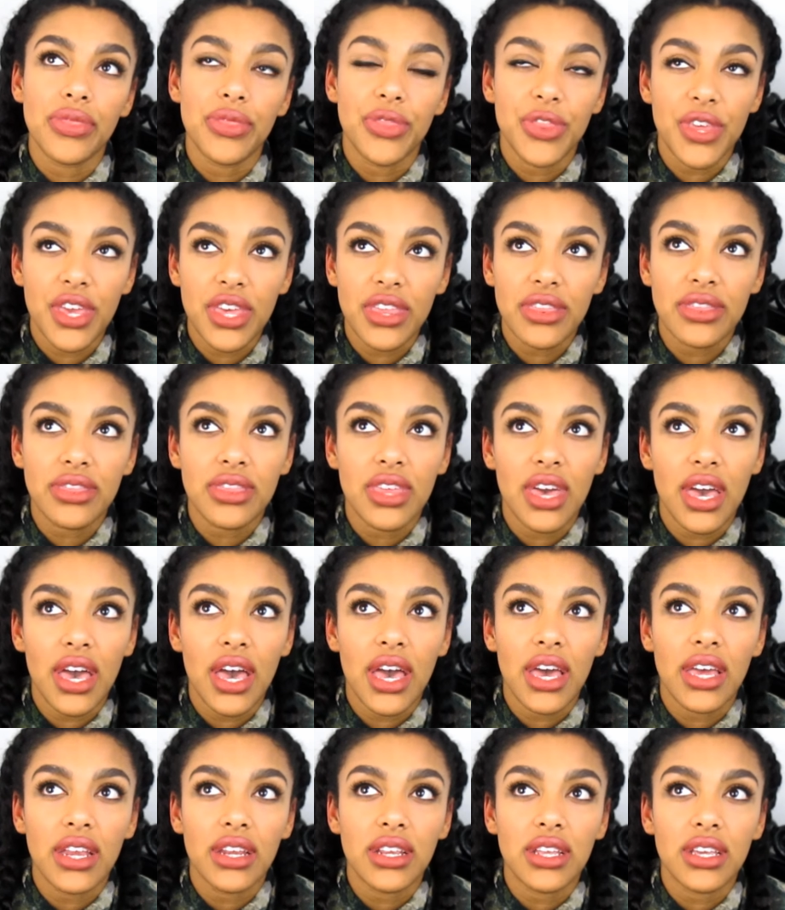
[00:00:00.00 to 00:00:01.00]
think
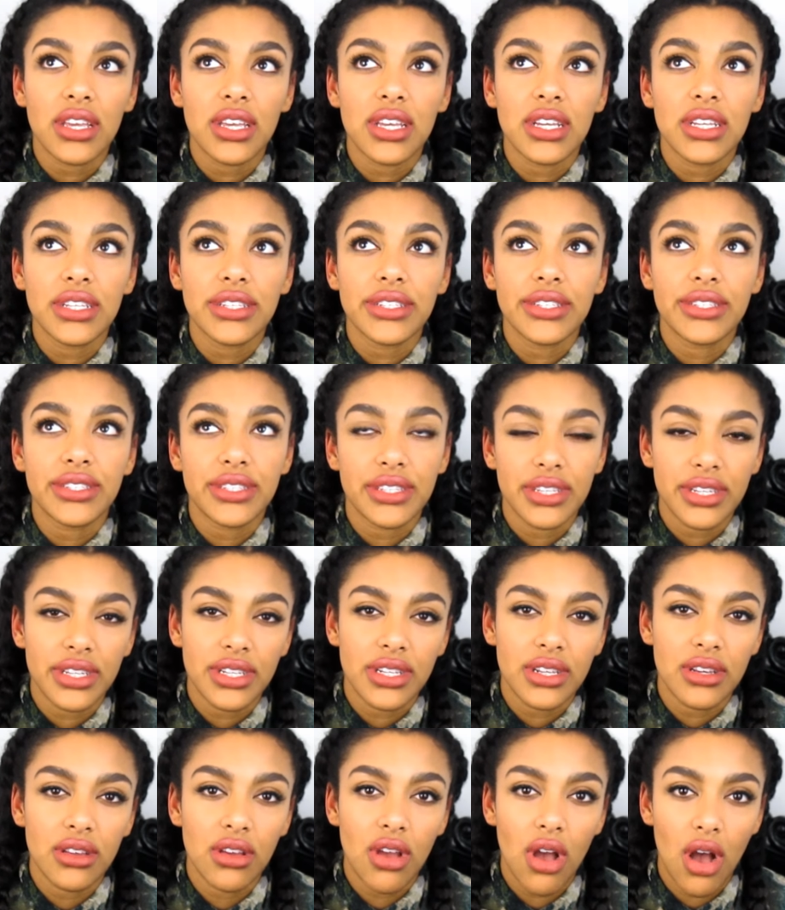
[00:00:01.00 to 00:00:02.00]
that it
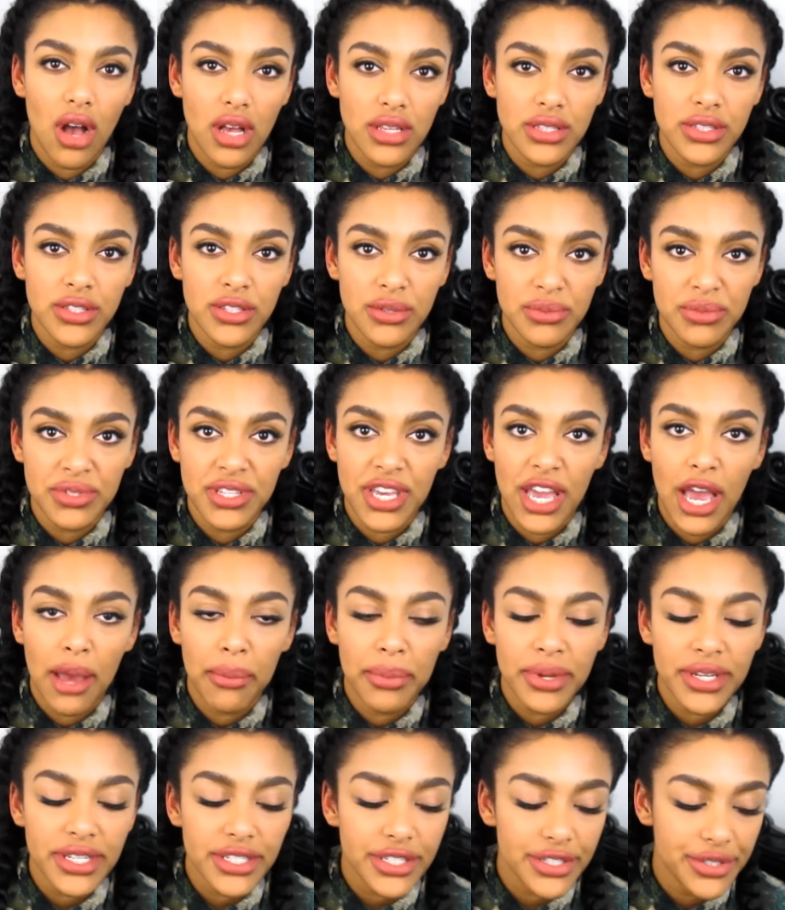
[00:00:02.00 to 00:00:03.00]
did cause some
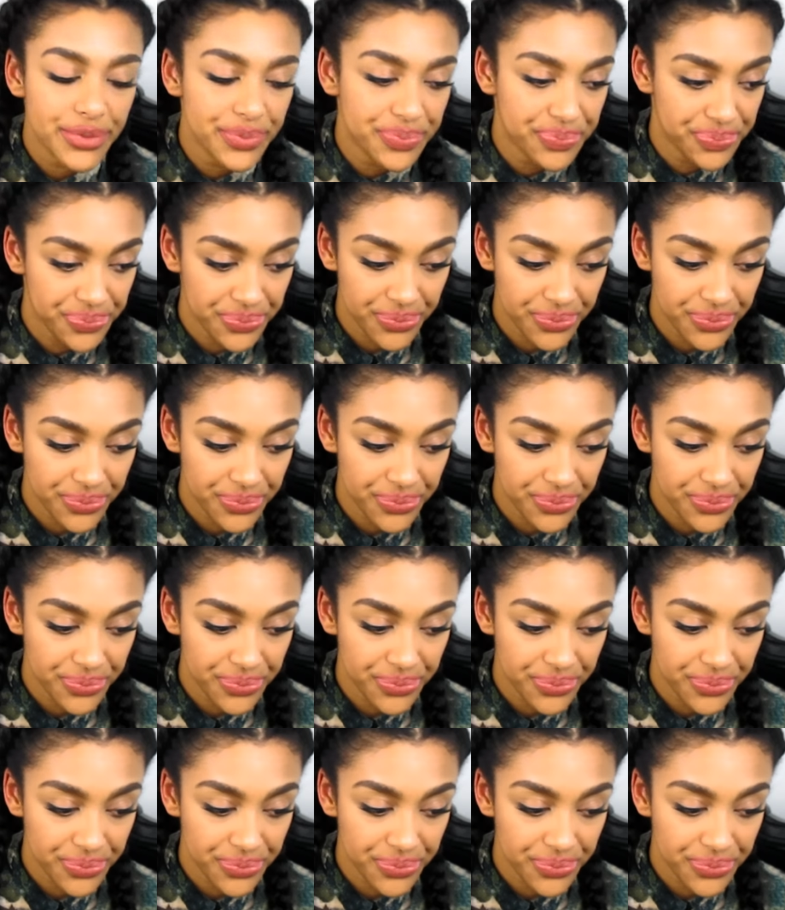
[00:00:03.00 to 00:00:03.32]
damage.